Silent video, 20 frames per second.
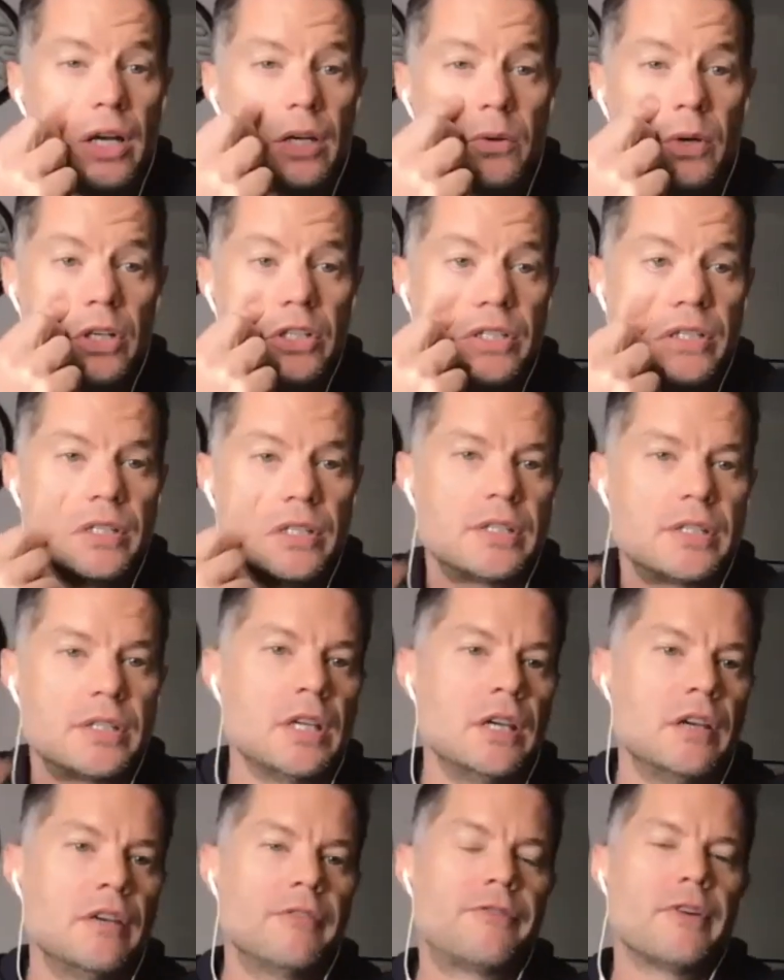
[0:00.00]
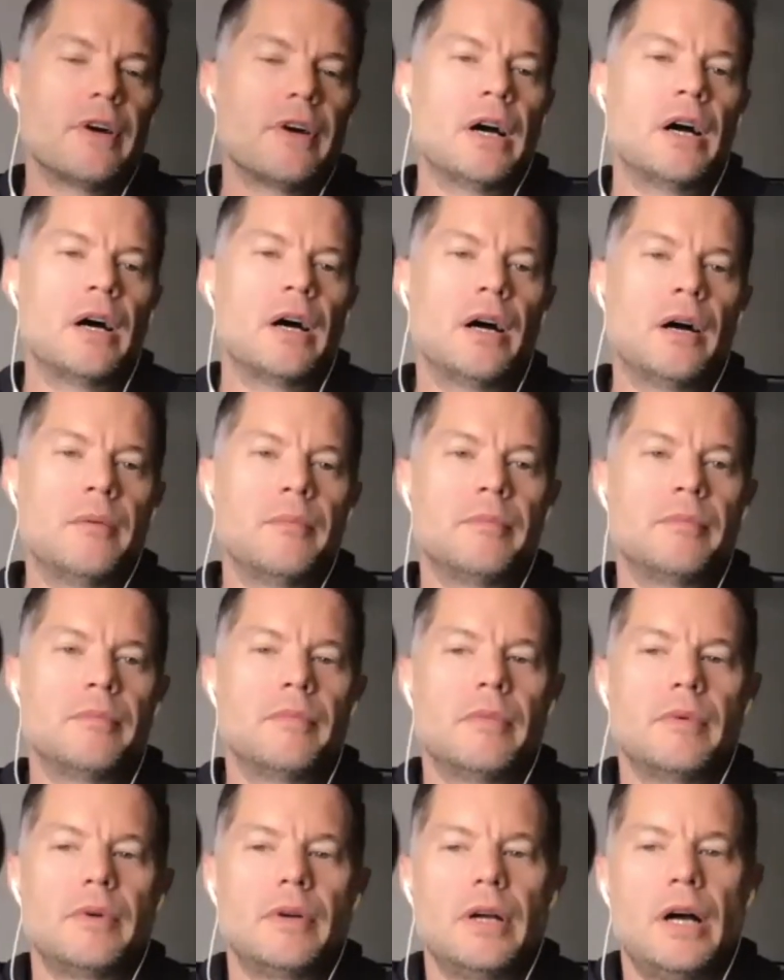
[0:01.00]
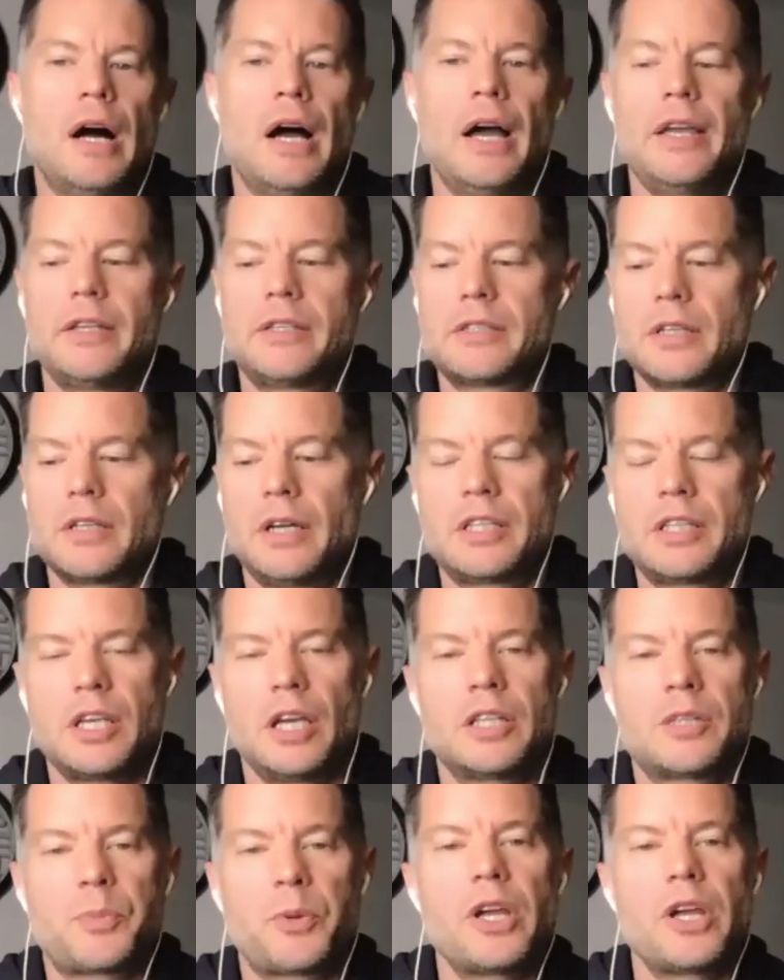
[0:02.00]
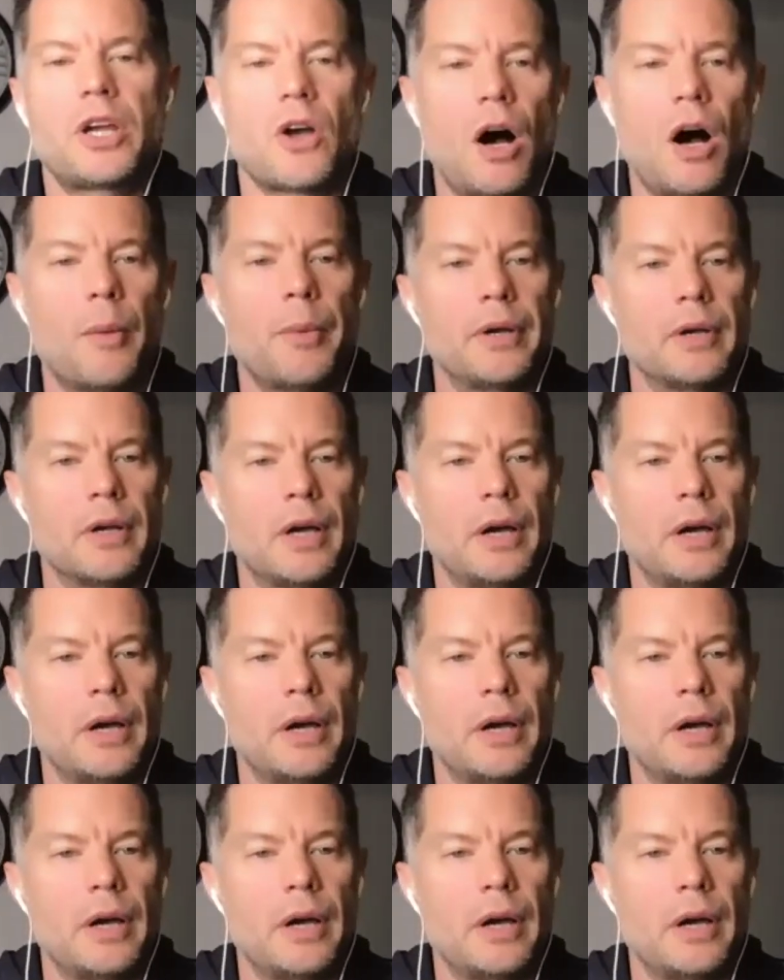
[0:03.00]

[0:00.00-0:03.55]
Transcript: question, Steve. It's pretty common,